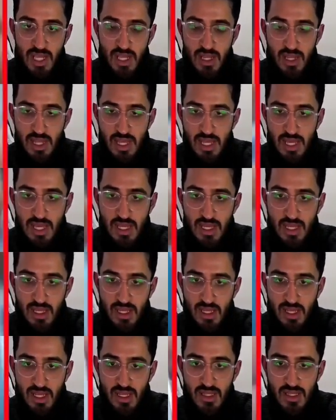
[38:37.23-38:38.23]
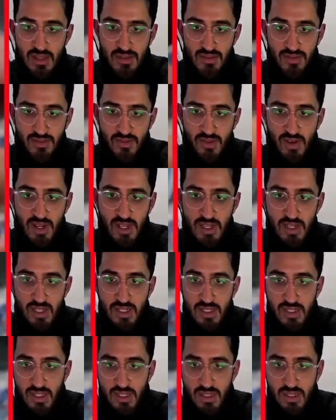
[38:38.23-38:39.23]
That at the front.
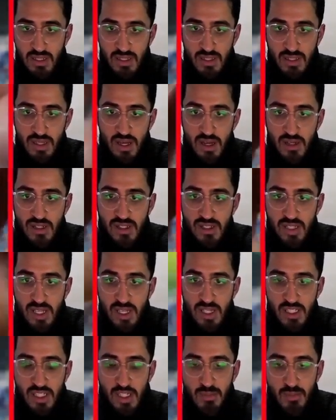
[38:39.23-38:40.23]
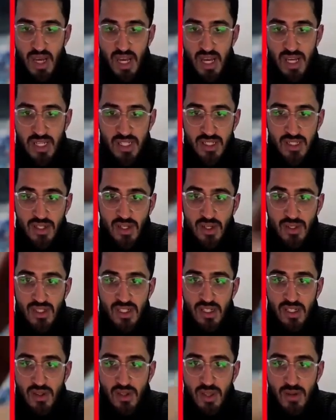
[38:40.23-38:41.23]
Pineco, didn't
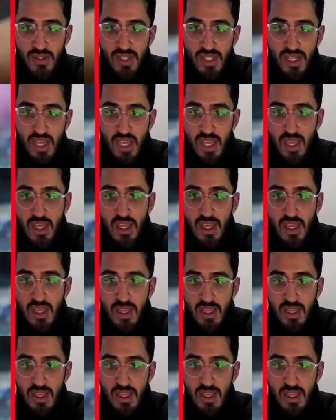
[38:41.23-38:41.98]
know that was in here.